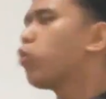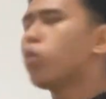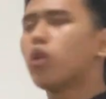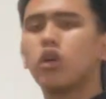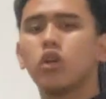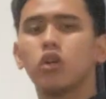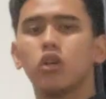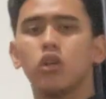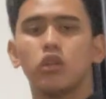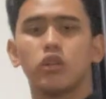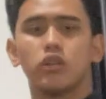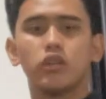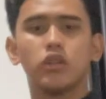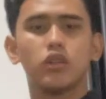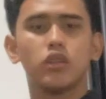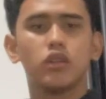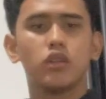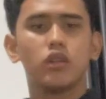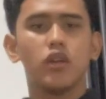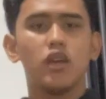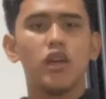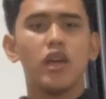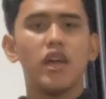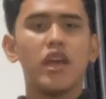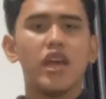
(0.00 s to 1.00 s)
world
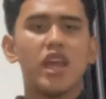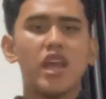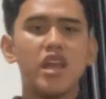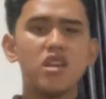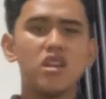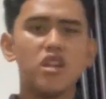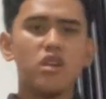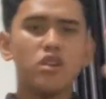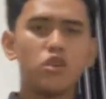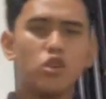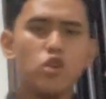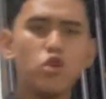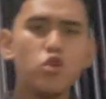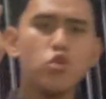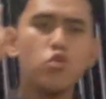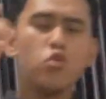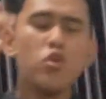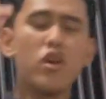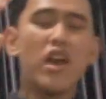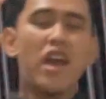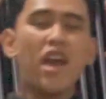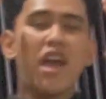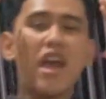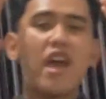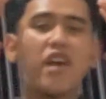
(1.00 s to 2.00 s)
in a
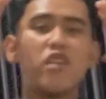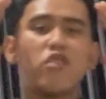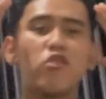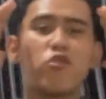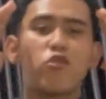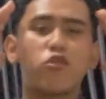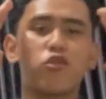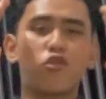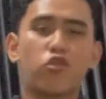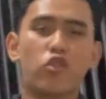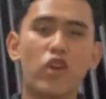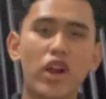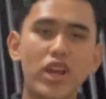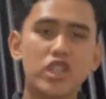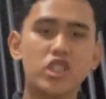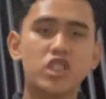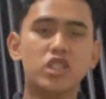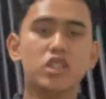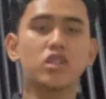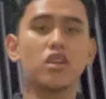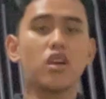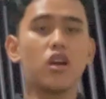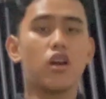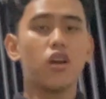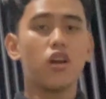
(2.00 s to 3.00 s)
new and
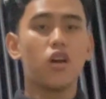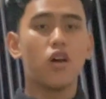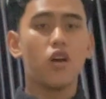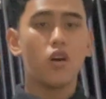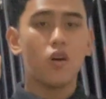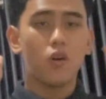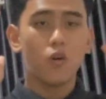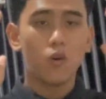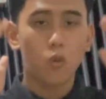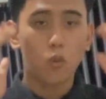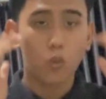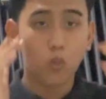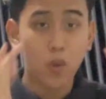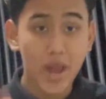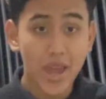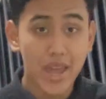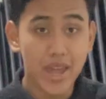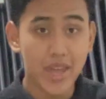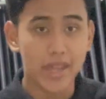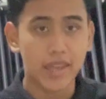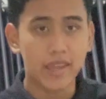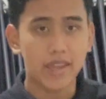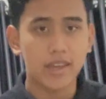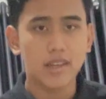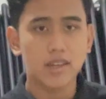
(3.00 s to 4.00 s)
fresh
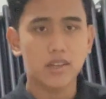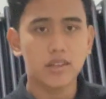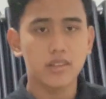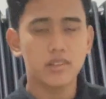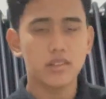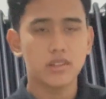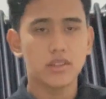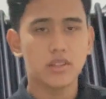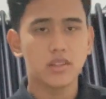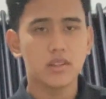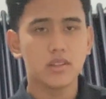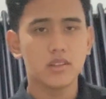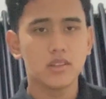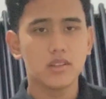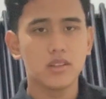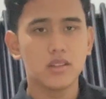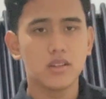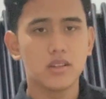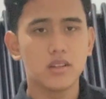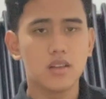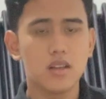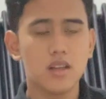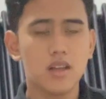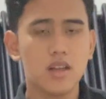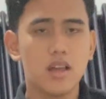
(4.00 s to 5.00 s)
way.
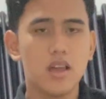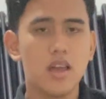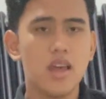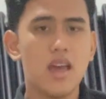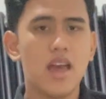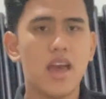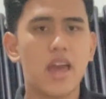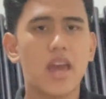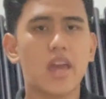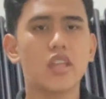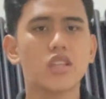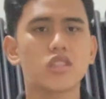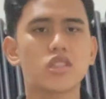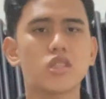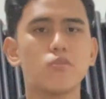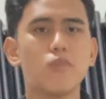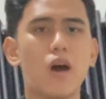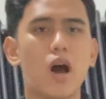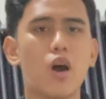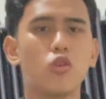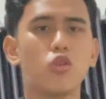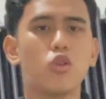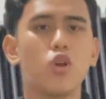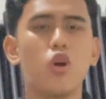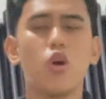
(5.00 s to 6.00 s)
It's
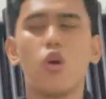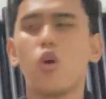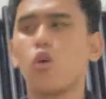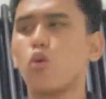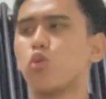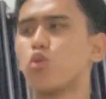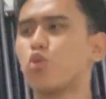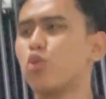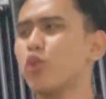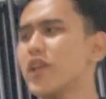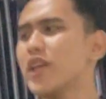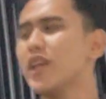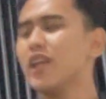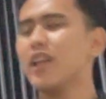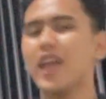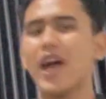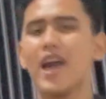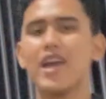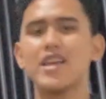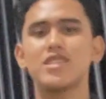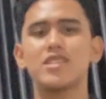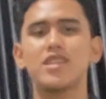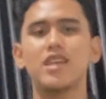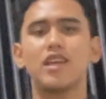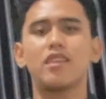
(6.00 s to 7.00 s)
about
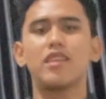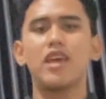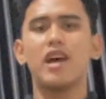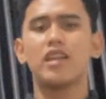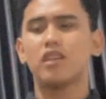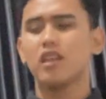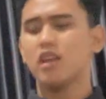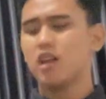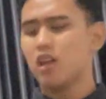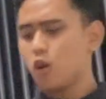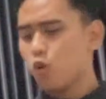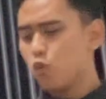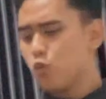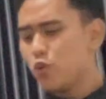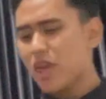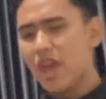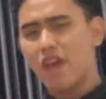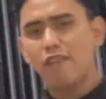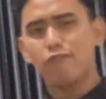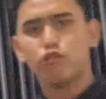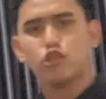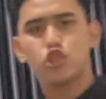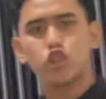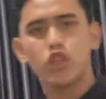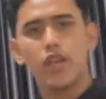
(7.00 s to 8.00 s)
realizing that we
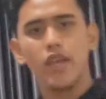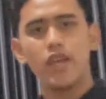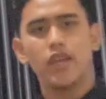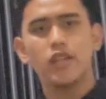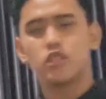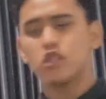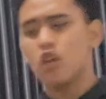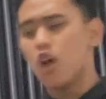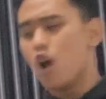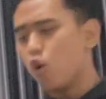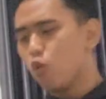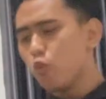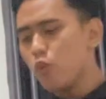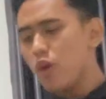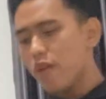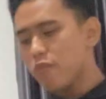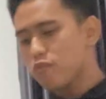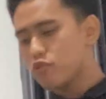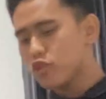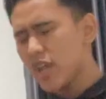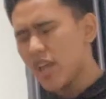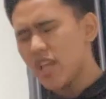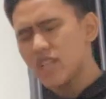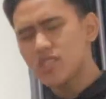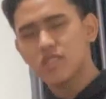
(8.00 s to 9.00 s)
have chains. We have
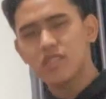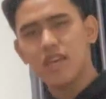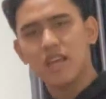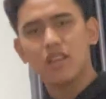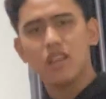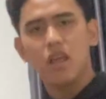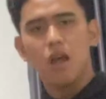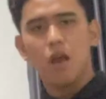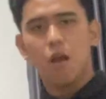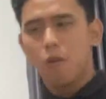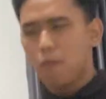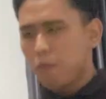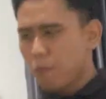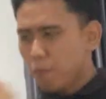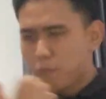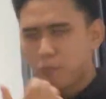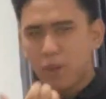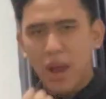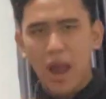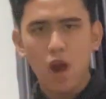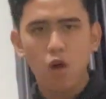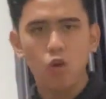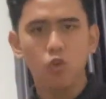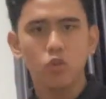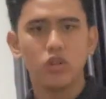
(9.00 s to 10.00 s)
chains that
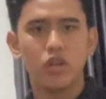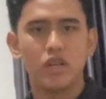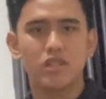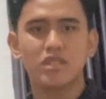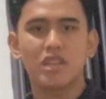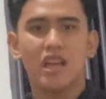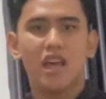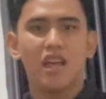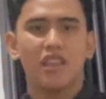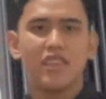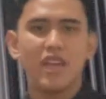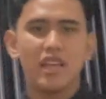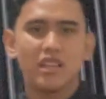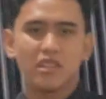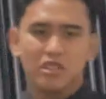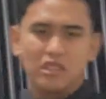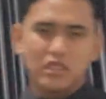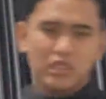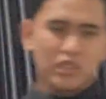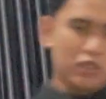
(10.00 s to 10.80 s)
bound us, that